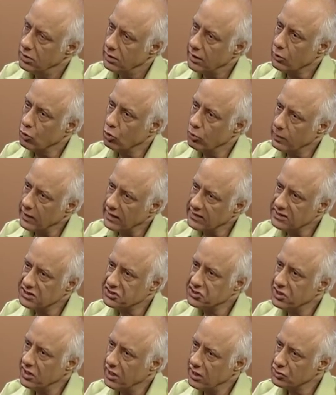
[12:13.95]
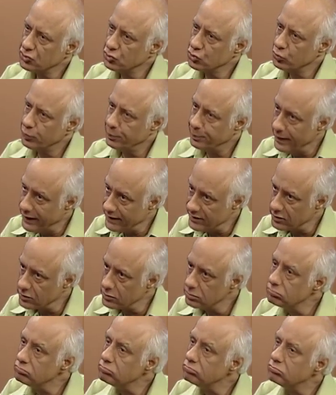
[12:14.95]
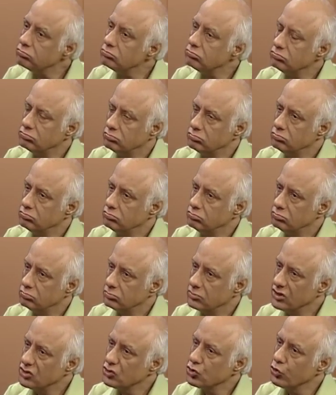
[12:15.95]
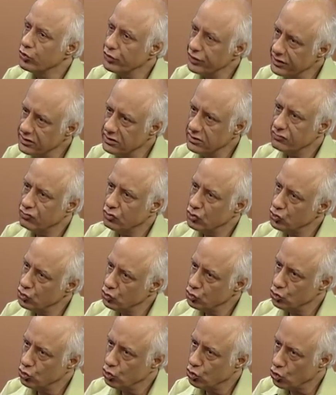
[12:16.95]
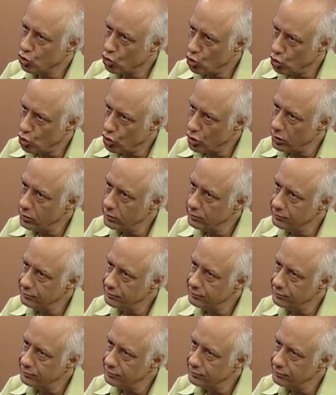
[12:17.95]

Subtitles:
Like globalization asks you to bend. There's no reason for you to crawl.